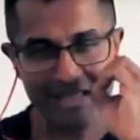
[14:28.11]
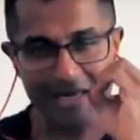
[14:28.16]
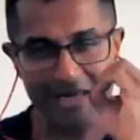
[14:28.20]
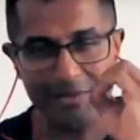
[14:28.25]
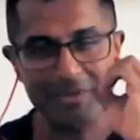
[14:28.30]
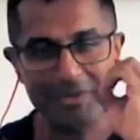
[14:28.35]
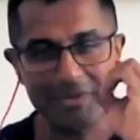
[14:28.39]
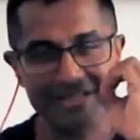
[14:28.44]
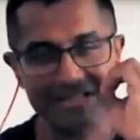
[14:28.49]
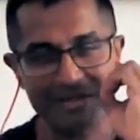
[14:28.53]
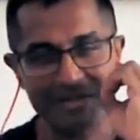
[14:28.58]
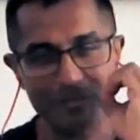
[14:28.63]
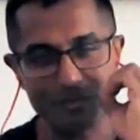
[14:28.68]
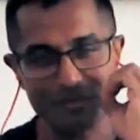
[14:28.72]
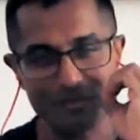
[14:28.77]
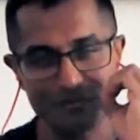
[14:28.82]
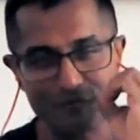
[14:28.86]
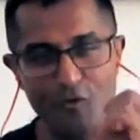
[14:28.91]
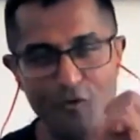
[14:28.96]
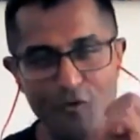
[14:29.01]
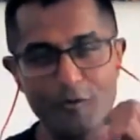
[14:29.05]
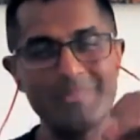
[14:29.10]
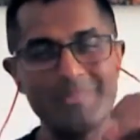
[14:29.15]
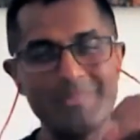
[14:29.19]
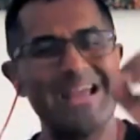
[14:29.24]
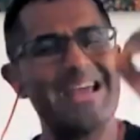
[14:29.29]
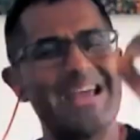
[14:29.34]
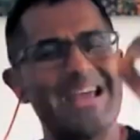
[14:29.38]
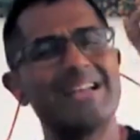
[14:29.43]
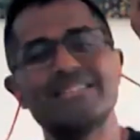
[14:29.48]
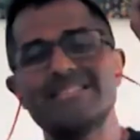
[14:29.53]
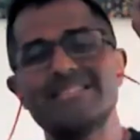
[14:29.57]
element that was formed,
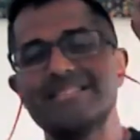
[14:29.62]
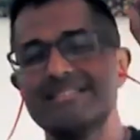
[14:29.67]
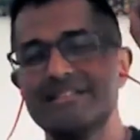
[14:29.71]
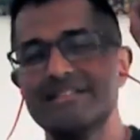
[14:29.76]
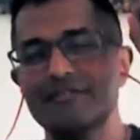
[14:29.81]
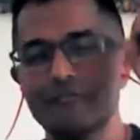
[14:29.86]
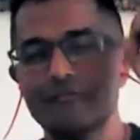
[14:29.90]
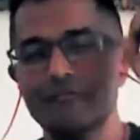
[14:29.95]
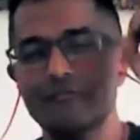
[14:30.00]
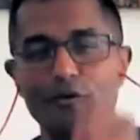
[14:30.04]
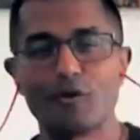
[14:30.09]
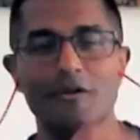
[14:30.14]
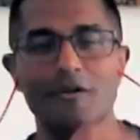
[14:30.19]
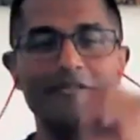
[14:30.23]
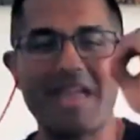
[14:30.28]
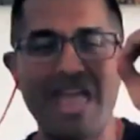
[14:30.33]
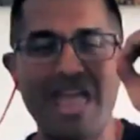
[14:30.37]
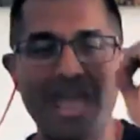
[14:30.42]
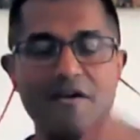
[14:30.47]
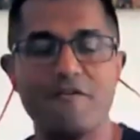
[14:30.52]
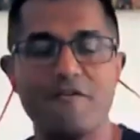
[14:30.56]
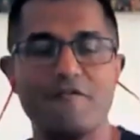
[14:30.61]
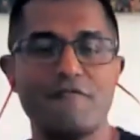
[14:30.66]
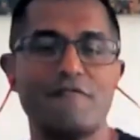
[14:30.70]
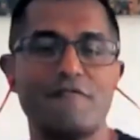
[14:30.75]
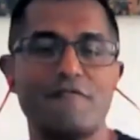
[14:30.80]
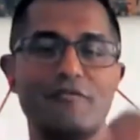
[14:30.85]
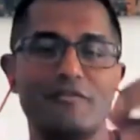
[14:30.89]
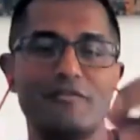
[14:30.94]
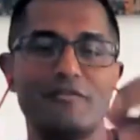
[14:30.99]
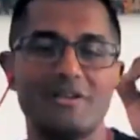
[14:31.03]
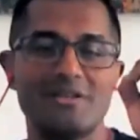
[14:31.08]
and it's the fuel of
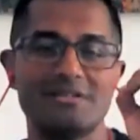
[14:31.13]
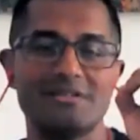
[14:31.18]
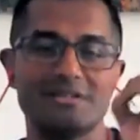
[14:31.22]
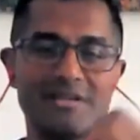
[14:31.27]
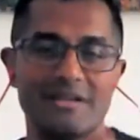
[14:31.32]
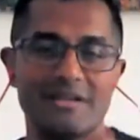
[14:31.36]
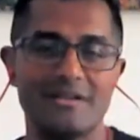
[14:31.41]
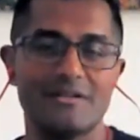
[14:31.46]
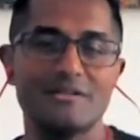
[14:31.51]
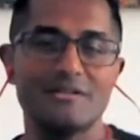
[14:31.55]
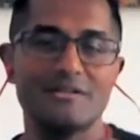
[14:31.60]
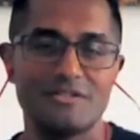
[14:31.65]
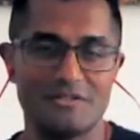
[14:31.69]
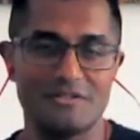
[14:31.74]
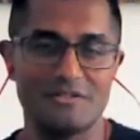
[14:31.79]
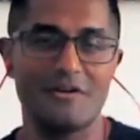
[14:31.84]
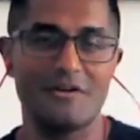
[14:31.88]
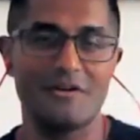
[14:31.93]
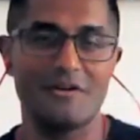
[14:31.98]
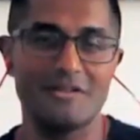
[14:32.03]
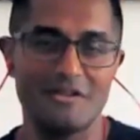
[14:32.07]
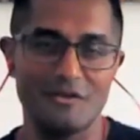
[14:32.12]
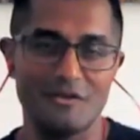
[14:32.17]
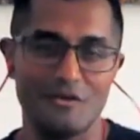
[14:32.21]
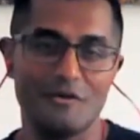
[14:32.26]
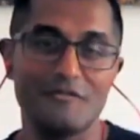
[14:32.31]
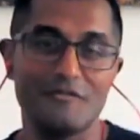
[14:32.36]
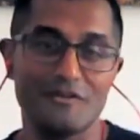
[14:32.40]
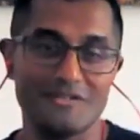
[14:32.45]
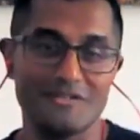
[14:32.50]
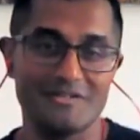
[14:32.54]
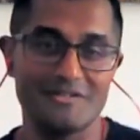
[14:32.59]
every single star in the
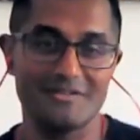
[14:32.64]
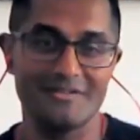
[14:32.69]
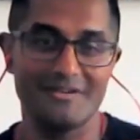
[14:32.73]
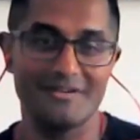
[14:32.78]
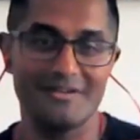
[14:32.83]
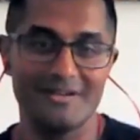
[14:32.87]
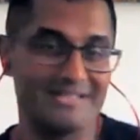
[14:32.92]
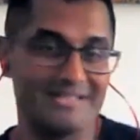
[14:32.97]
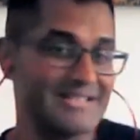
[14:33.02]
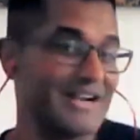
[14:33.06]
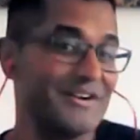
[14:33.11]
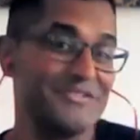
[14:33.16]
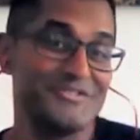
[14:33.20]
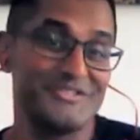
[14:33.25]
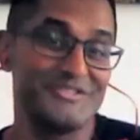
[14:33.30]
universe. It's